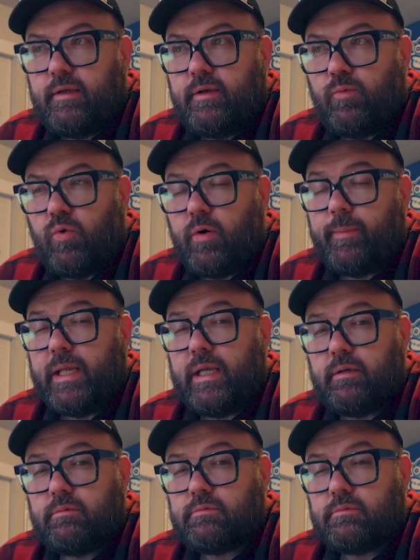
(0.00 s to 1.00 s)

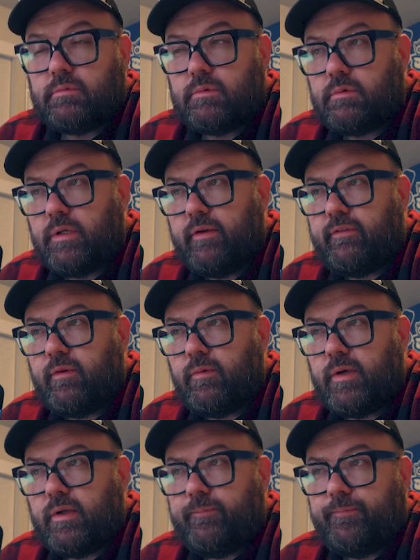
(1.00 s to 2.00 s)
warping, if you
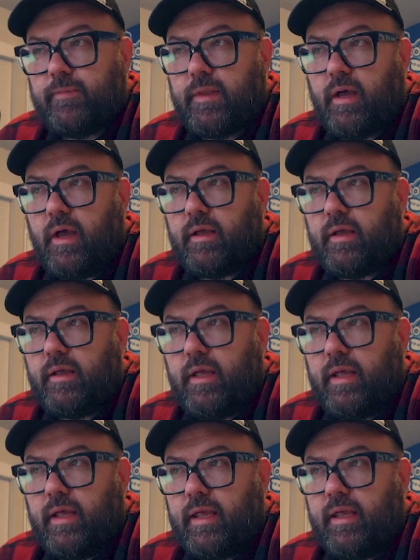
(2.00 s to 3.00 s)
will.
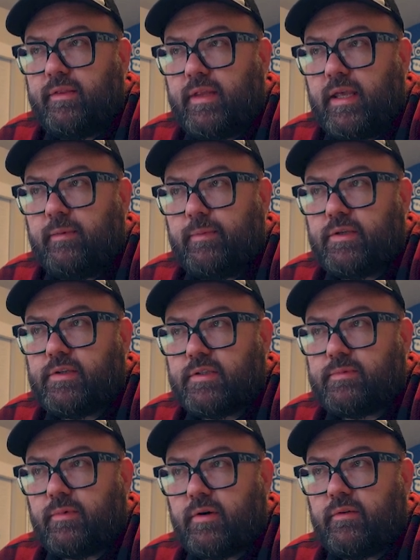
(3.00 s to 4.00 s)
In the image,
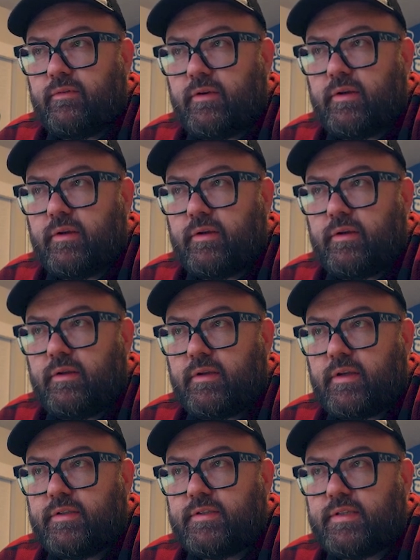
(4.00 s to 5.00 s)
it's more of a
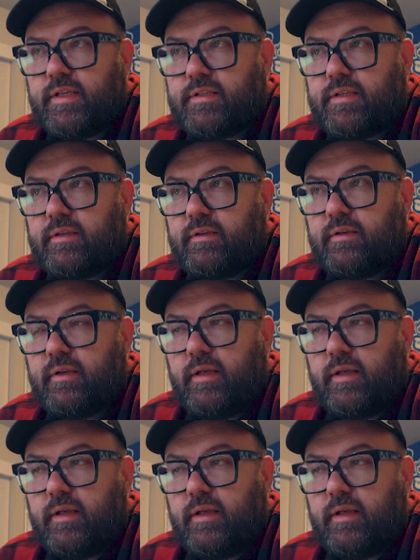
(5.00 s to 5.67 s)
consistent